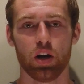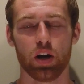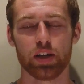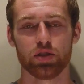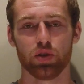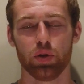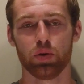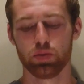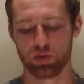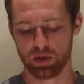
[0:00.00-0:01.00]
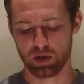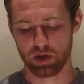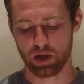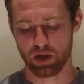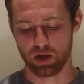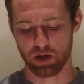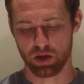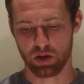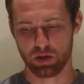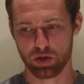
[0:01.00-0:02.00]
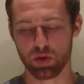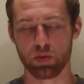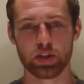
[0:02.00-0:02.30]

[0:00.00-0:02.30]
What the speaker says: Alright, so those two